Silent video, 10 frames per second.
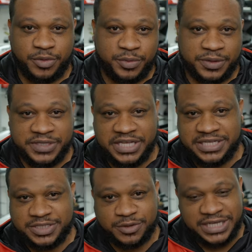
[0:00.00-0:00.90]
you will
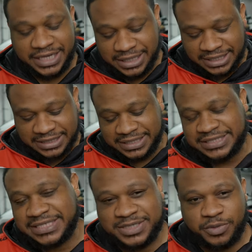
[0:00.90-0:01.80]
need. So take a look at
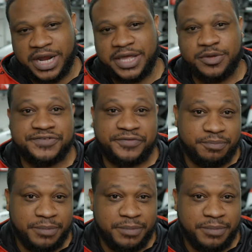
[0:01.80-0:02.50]
this. This is what I use for